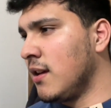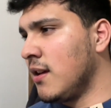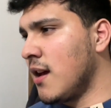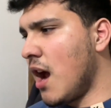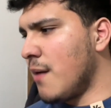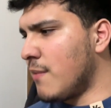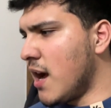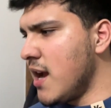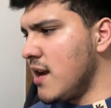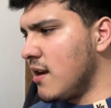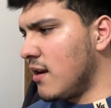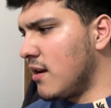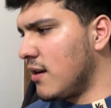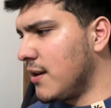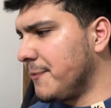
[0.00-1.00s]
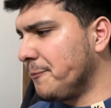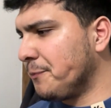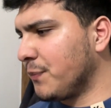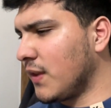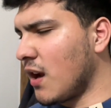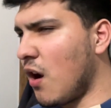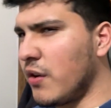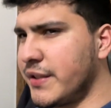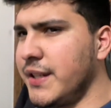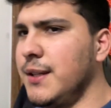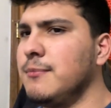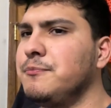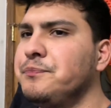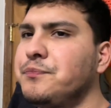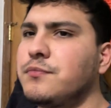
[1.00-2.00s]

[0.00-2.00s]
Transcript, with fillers: I might. I'll see.